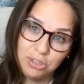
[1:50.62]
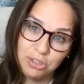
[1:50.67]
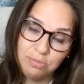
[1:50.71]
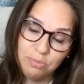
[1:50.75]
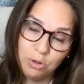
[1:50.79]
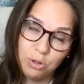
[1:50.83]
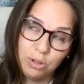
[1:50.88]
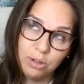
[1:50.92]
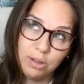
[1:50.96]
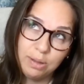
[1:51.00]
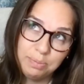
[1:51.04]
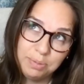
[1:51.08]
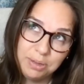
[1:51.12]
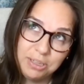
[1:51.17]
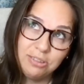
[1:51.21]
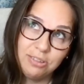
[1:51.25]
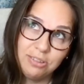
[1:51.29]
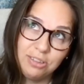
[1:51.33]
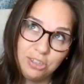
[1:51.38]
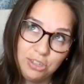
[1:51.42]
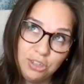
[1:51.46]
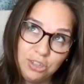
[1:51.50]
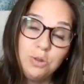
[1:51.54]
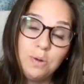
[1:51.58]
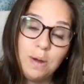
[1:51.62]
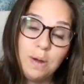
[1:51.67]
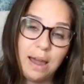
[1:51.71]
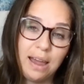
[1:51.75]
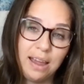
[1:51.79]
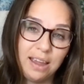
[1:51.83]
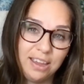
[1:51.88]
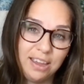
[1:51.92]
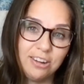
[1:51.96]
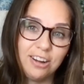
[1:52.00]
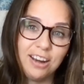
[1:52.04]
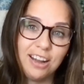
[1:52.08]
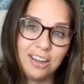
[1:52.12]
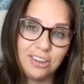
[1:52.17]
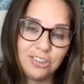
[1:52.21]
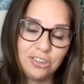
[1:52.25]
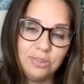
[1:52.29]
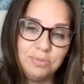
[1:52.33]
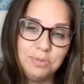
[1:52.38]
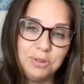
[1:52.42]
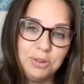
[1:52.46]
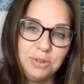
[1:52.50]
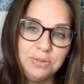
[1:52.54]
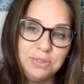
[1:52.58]
we'll be doing 2
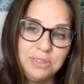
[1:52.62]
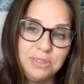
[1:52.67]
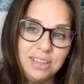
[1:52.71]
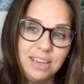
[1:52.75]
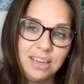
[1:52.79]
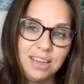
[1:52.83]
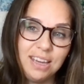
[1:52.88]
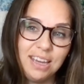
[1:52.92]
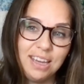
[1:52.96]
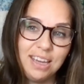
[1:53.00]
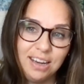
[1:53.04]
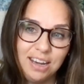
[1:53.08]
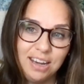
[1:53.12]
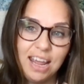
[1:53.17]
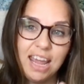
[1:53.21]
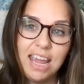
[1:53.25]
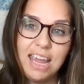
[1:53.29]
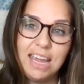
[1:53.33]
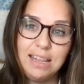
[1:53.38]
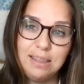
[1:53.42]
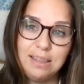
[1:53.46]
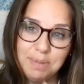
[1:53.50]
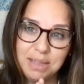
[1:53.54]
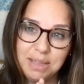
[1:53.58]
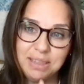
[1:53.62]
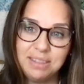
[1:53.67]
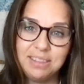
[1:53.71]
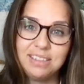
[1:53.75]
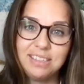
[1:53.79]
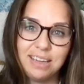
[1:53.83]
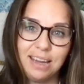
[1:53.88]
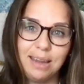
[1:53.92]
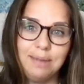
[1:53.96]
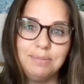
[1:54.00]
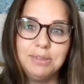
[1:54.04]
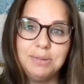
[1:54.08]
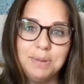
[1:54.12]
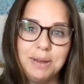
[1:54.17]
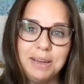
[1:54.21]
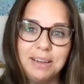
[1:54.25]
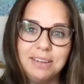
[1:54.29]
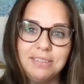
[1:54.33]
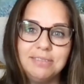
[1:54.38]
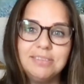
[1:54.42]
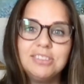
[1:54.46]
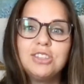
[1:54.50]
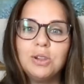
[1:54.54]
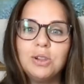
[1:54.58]
international moves in an 8-month time
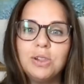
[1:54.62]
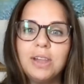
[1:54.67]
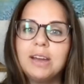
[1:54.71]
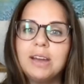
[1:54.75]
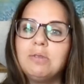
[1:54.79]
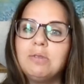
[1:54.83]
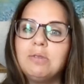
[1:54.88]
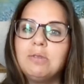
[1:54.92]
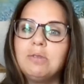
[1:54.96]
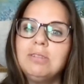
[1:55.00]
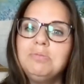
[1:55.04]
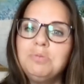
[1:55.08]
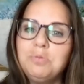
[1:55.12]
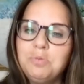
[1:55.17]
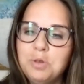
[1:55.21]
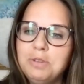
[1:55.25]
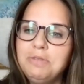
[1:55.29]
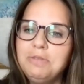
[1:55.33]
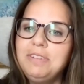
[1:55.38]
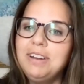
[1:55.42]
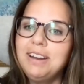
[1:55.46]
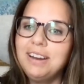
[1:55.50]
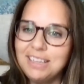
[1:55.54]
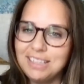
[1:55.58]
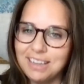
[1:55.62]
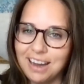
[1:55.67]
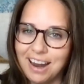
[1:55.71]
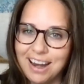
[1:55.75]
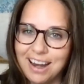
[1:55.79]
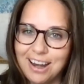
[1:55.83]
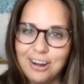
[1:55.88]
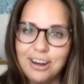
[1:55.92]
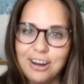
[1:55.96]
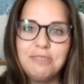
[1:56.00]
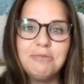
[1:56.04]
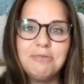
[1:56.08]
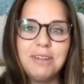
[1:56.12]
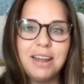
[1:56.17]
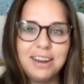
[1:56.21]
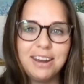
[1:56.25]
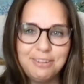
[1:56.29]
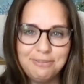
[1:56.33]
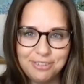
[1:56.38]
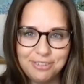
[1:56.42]
span. So like we're very tired and ready